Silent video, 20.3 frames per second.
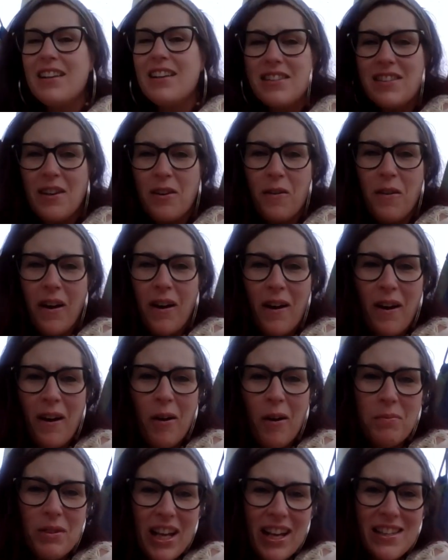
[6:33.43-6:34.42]
So I
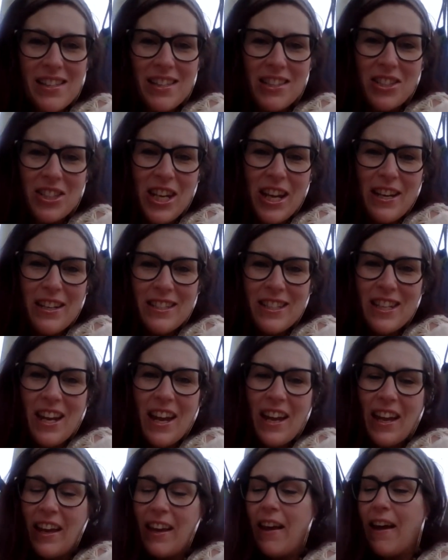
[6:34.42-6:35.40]
hope that's a ching
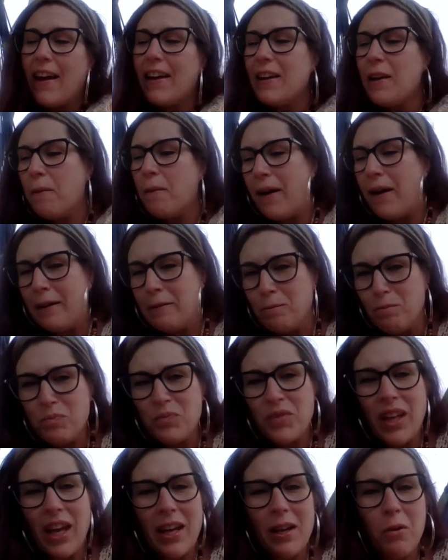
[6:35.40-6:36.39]
ching. Anyway,
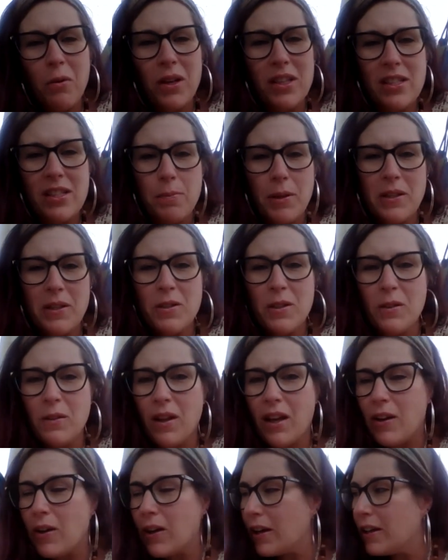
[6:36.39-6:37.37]
I don't want to spend too
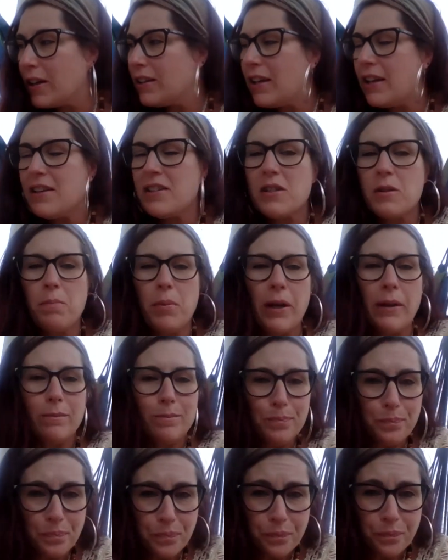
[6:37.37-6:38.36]
long on this, but
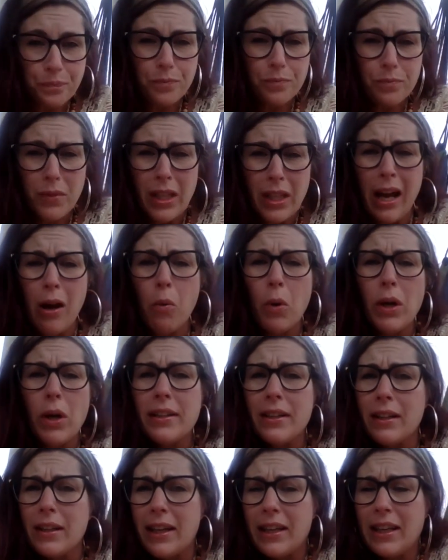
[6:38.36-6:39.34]
I
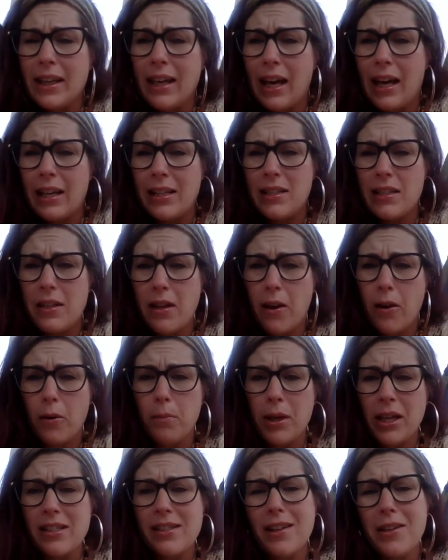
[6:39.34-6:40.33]
wanted to let you guys
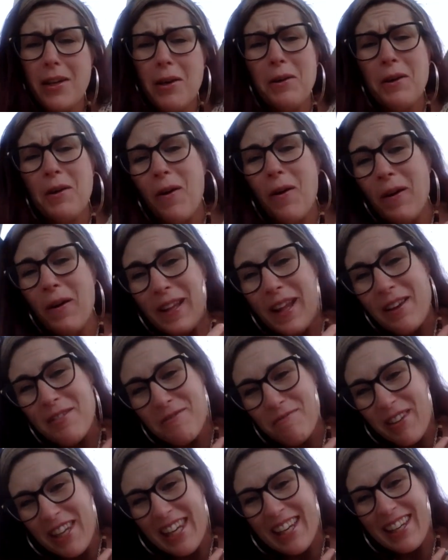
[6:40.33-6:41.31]
know, because I know y'all
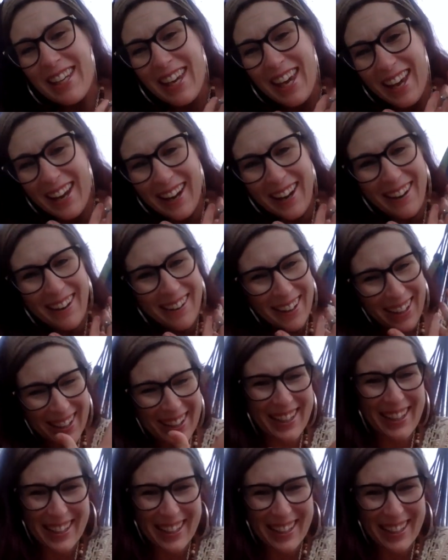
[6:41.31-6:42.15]
love me and care.